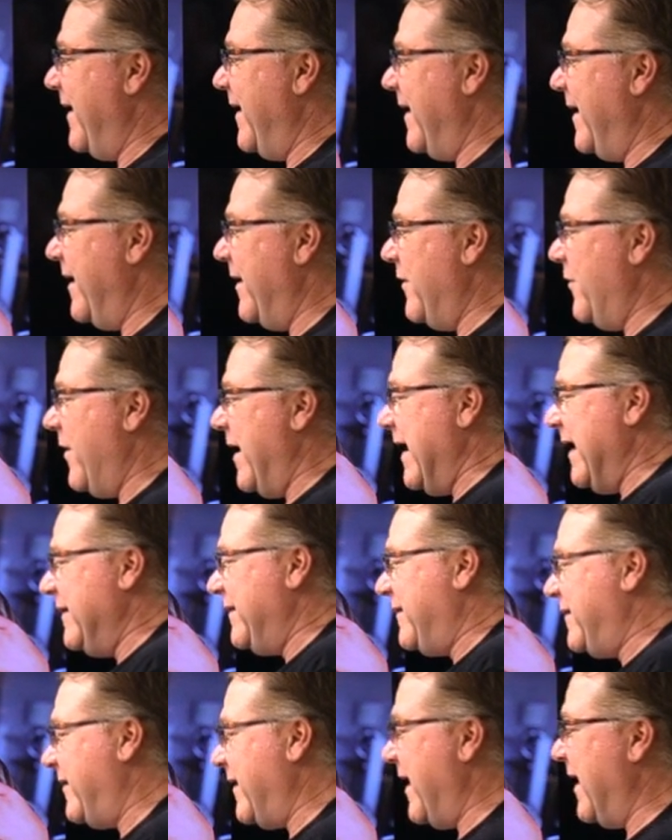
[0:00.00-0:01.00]
Uh,
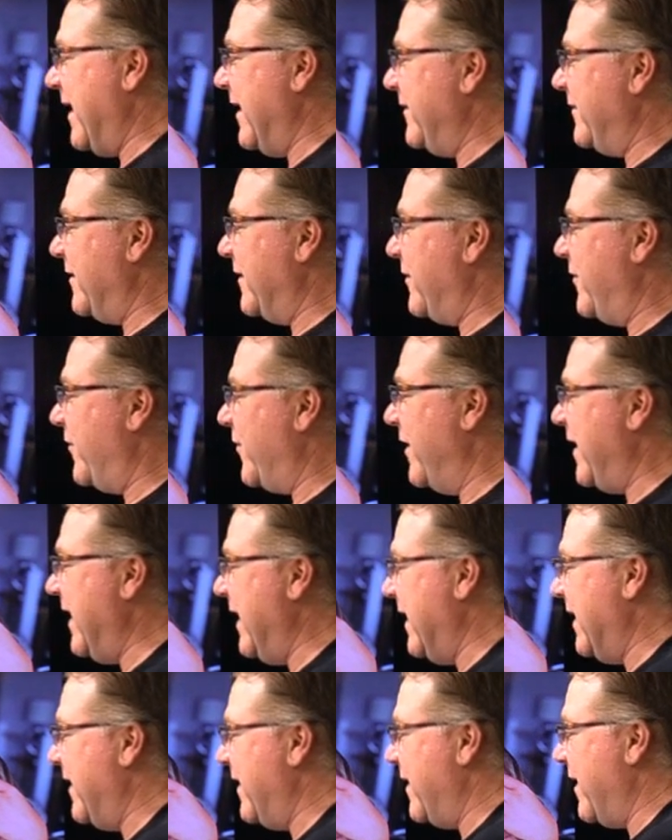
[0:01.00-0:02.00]
Wade says
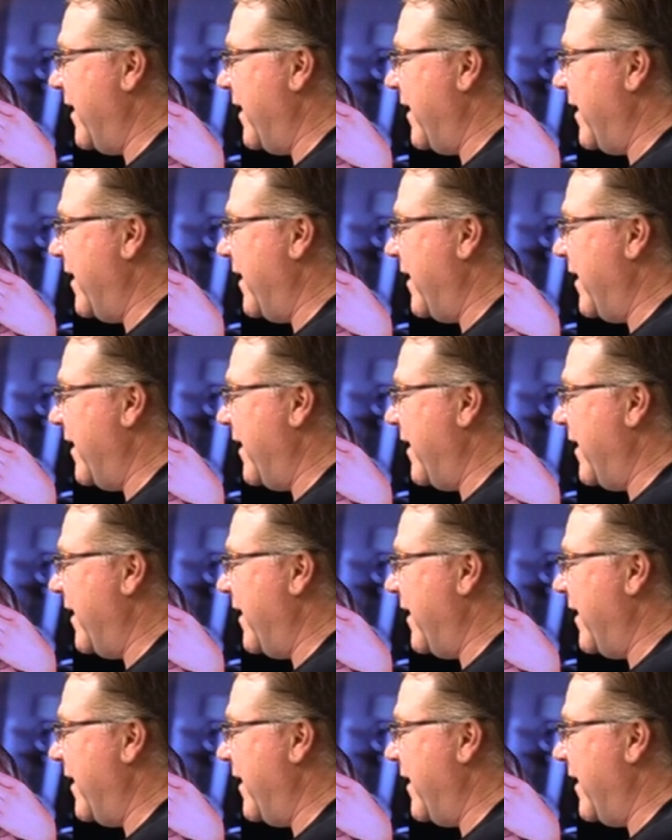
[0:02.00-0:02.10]
agreed.